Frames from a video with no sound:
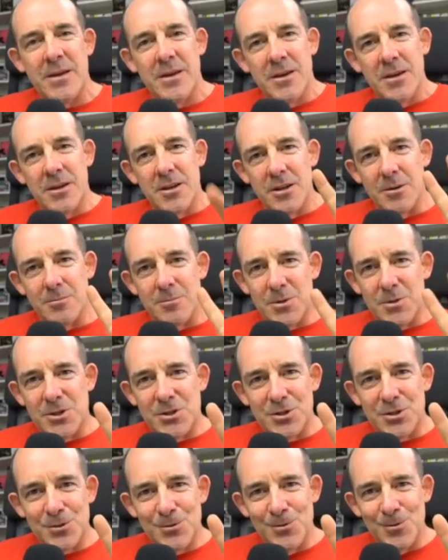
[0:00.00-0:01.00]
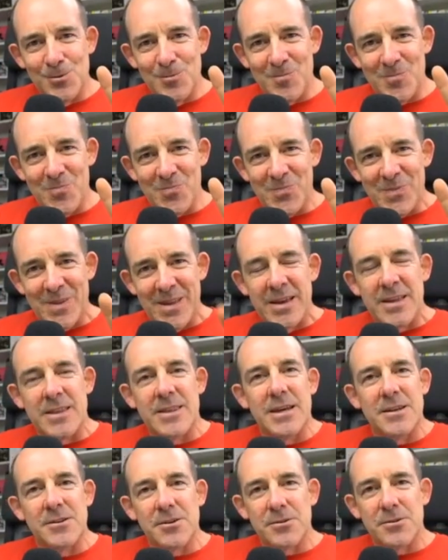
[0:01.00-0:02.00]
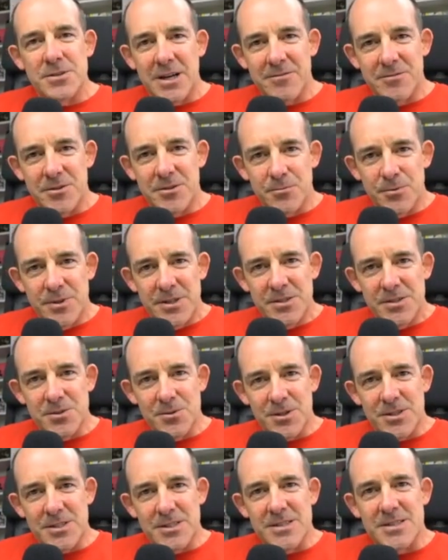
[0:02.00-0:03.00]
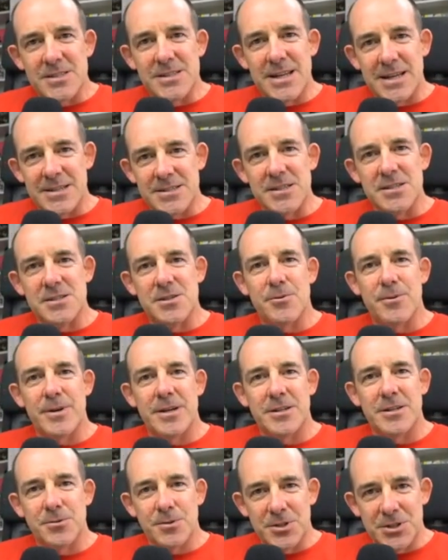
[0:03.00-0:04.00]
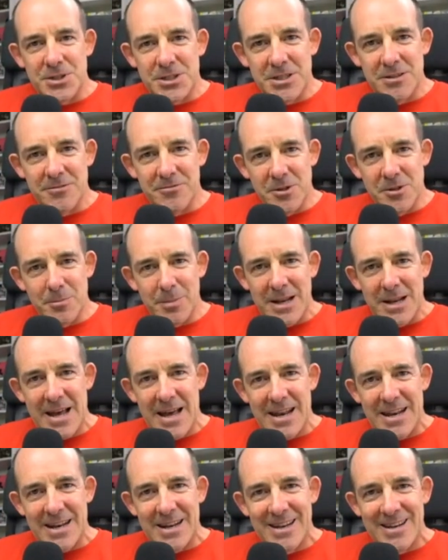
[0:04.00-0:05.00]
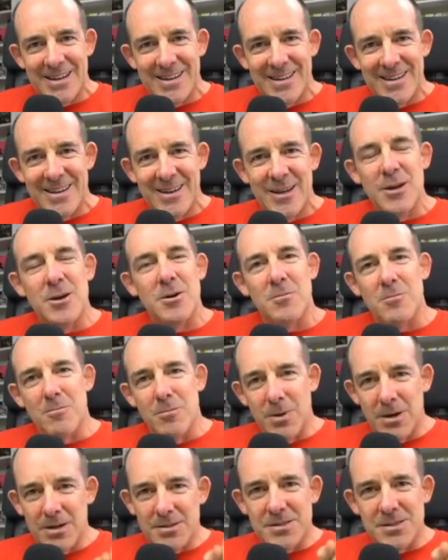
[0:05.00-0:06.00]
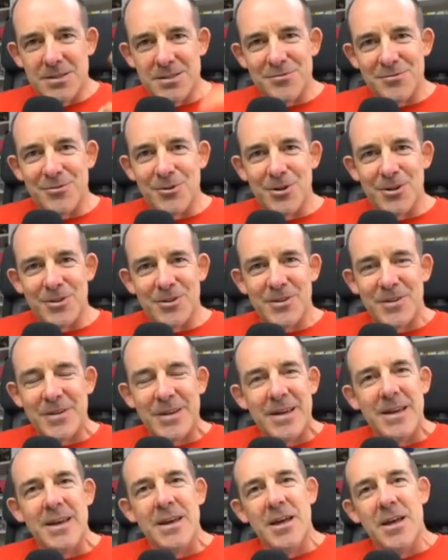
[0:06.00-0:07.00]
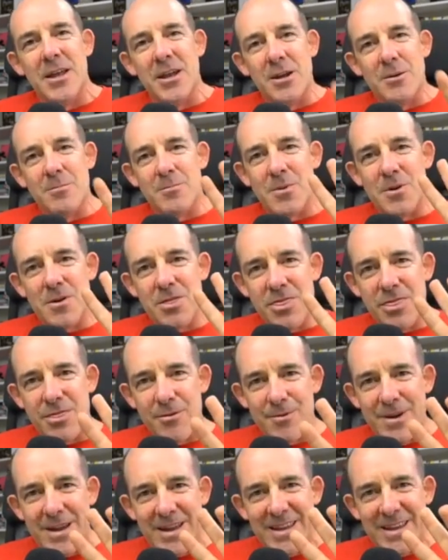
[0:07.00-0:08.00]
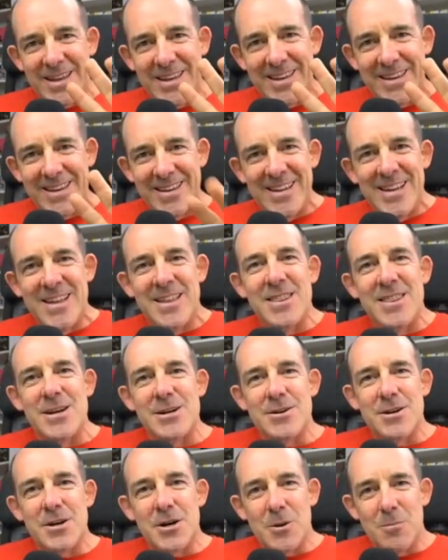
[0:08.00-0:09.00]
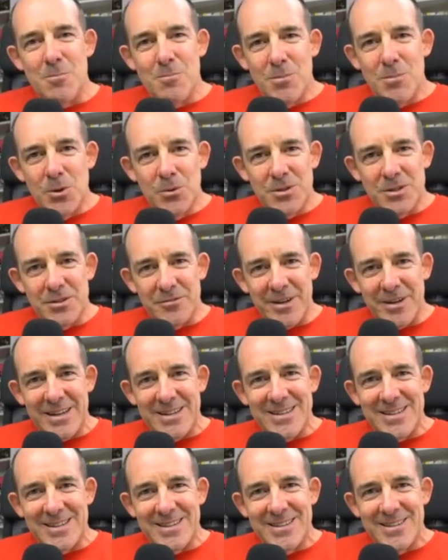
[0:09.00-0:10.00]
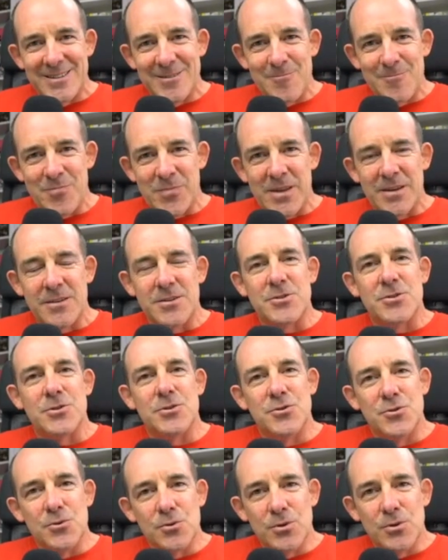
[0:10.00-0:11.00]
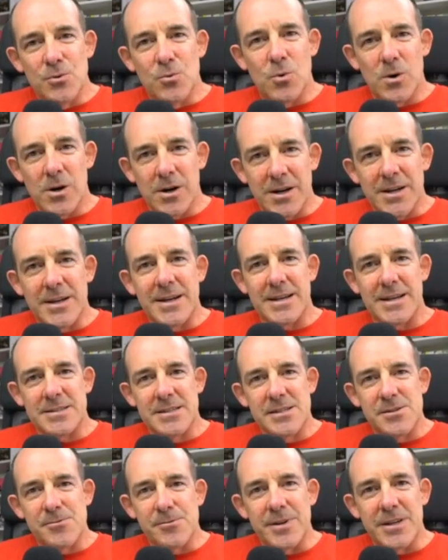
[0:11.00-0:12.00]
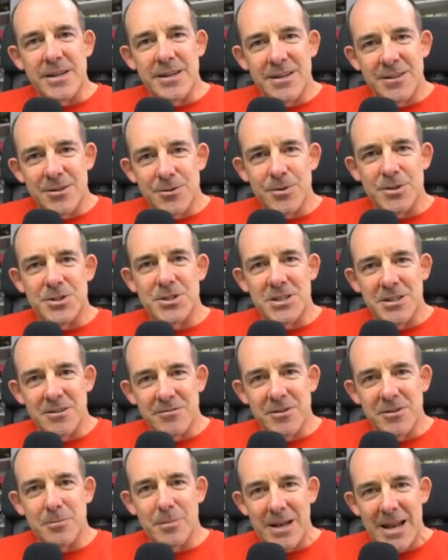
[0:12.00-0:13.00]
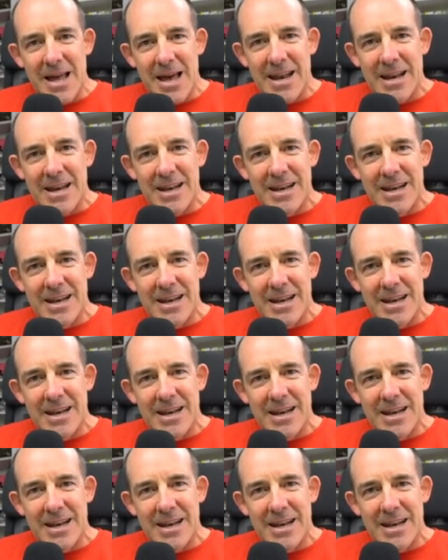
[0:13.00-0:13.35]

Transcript: Number two, they don't have the resources necessary to achieve the plan. Boss's fault. Number three, they're not motivated to do the work necessary to achieve the plan.